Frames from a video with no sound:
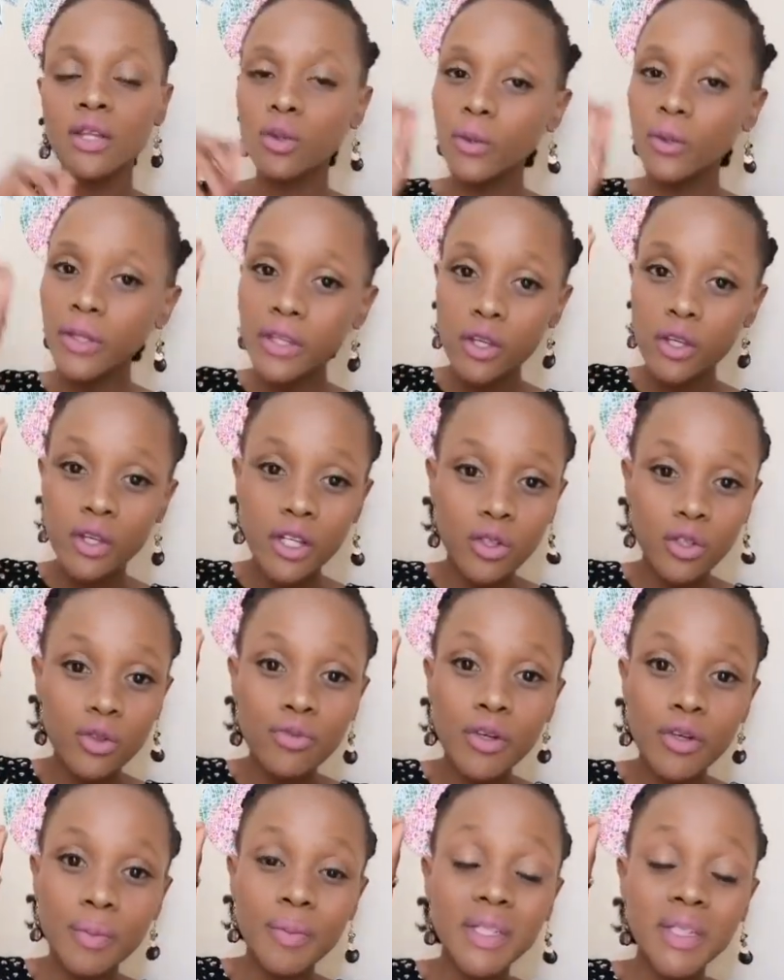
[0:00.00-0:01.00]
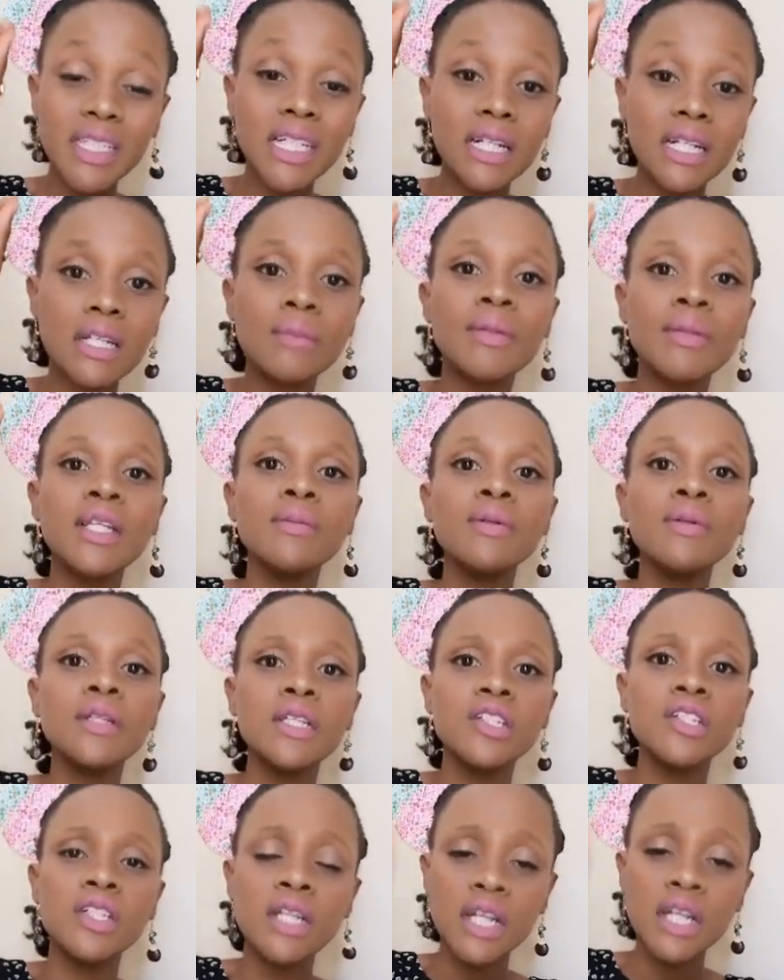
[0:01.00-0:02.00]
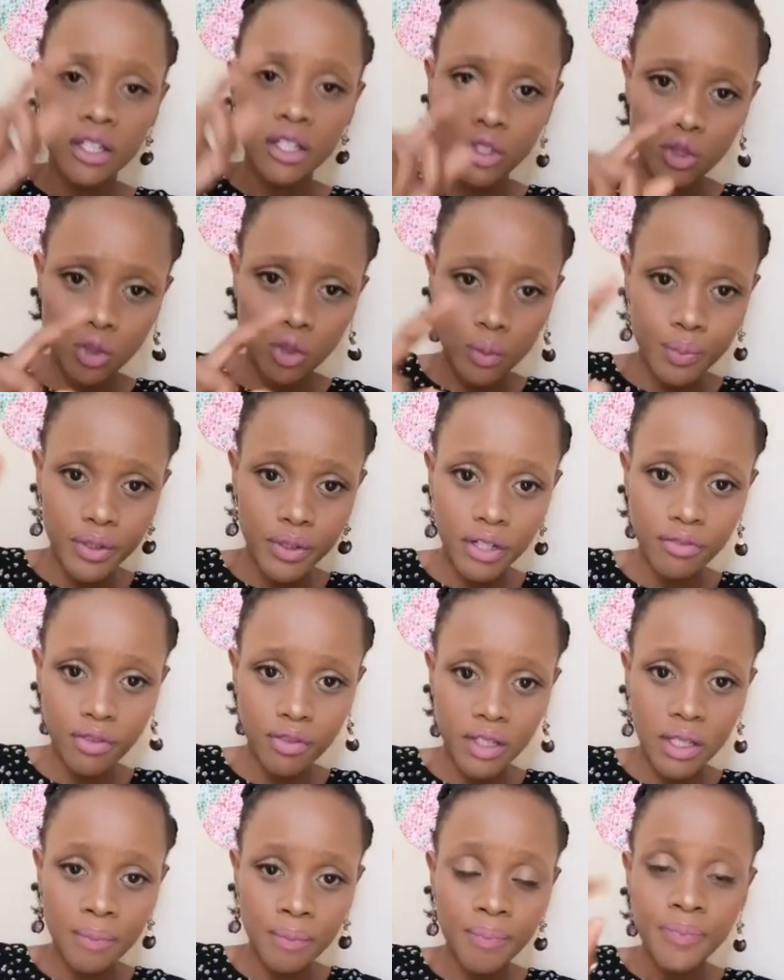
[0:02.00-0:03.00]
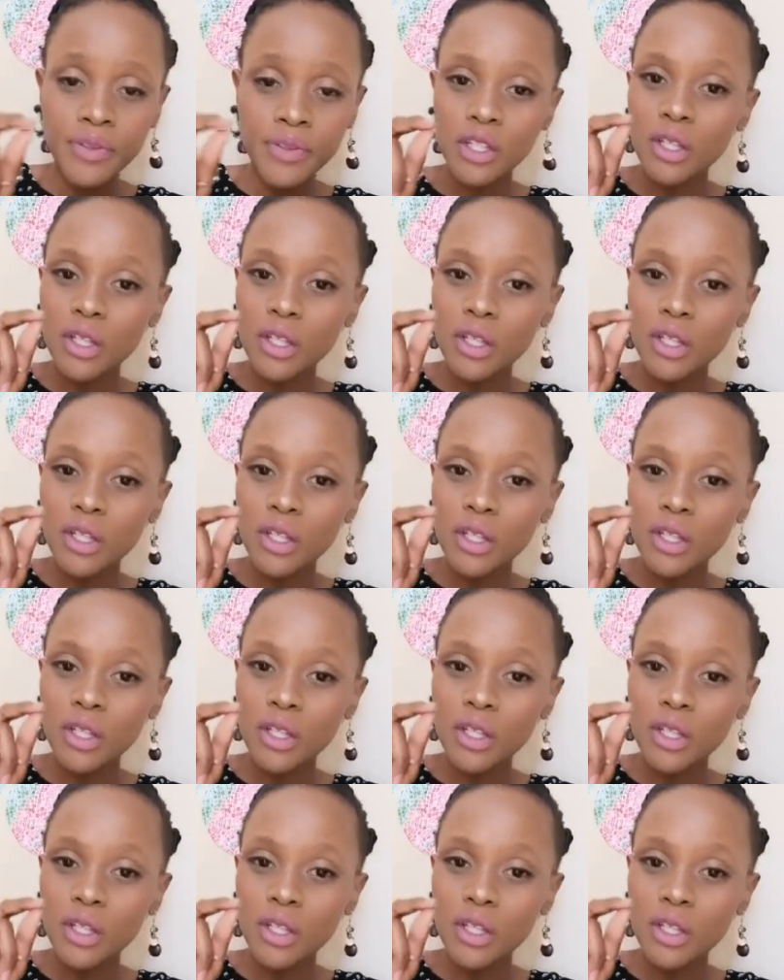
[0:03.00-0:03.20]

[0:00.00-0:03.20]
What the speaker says: The only thing you can do for a person under manipulation is to pray for them.